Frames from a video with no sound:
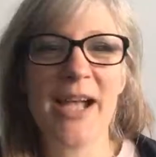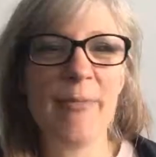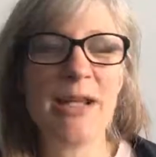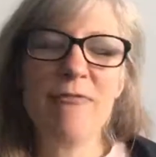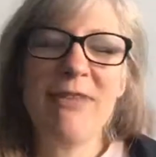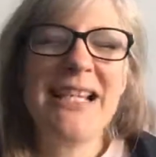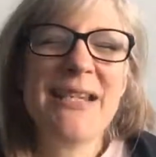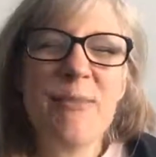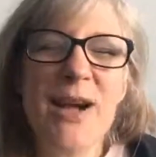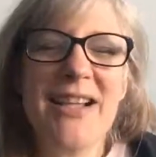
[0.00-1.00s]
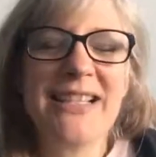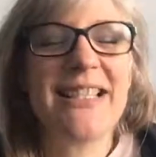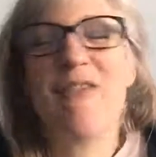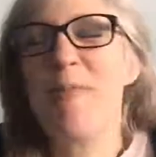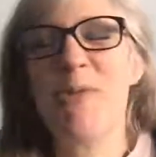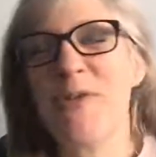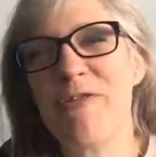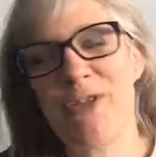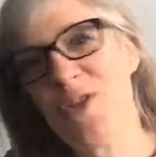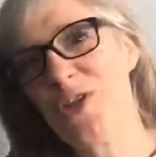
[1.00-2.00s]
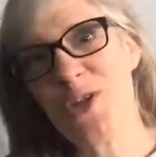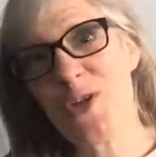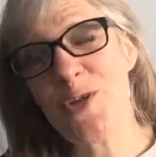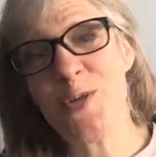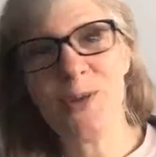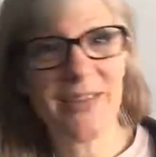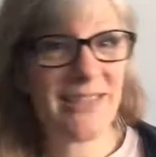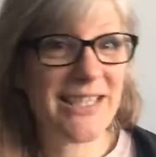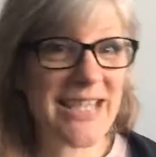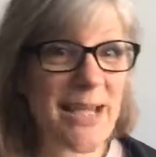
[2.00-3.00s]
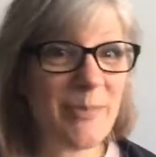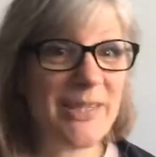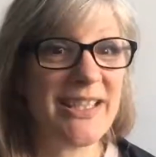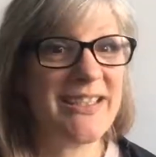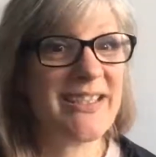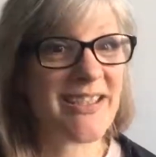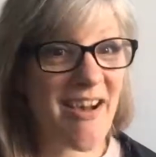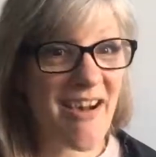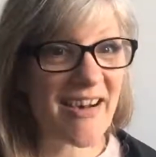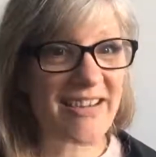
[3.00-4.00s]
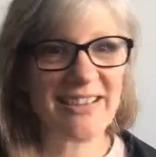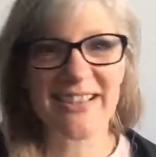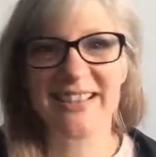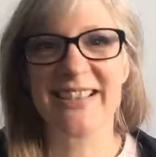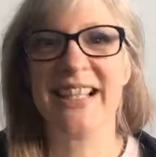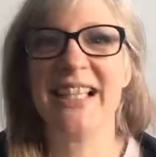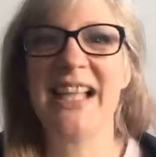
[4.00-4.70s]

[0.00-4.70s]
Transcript: but it really works even more if you do the tips and the tasks.